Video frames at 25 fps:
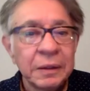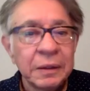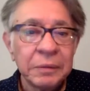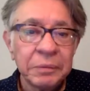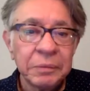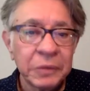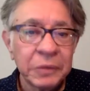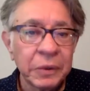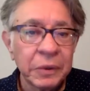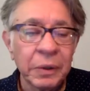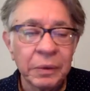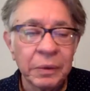
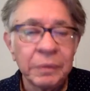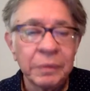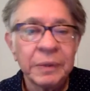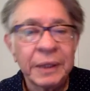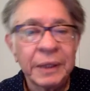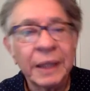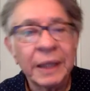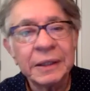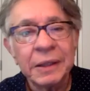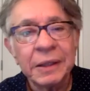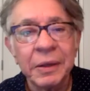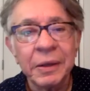So
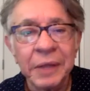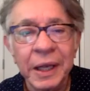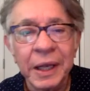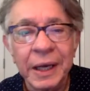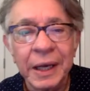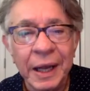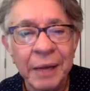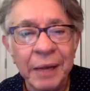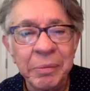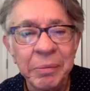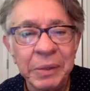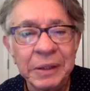that's how that
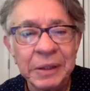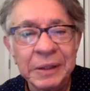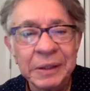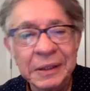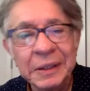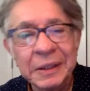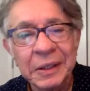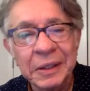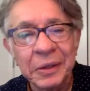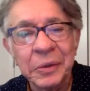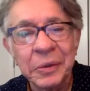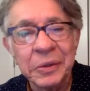happened,
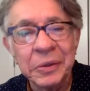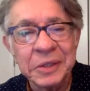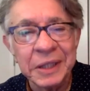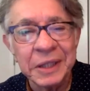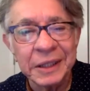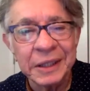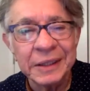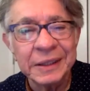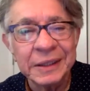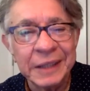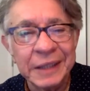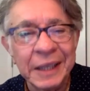you know, those
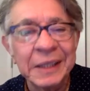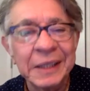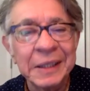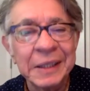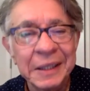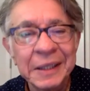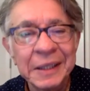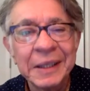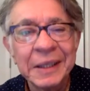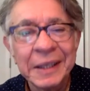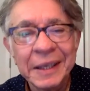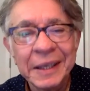things.
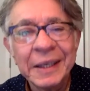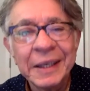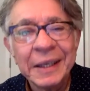And now